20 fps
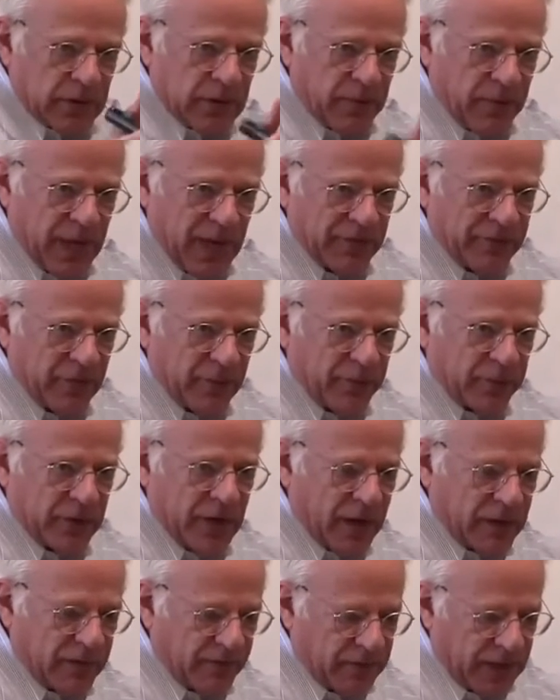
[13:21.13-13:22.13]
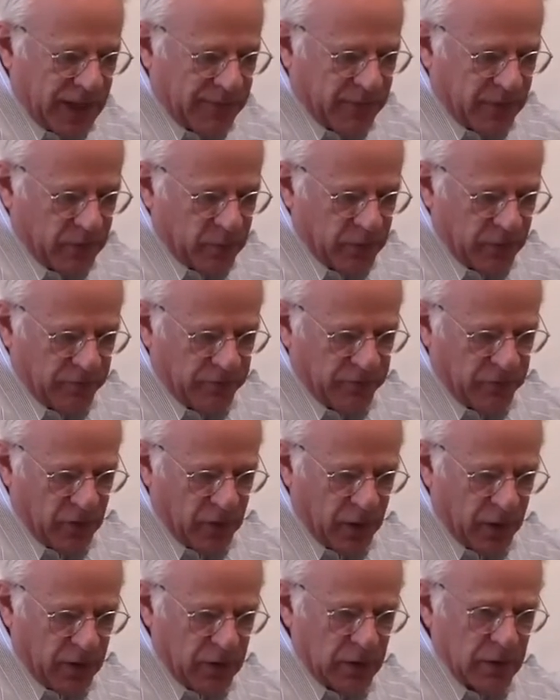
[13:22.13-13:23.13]
the demand for productive labor will
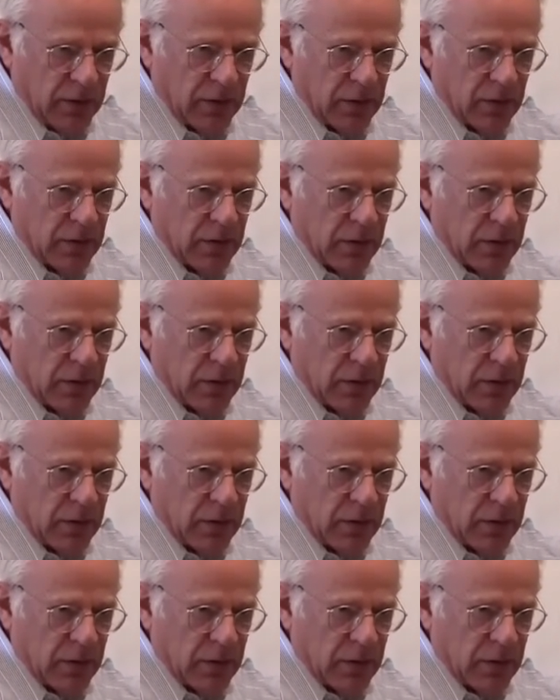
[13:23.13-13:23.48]
fall.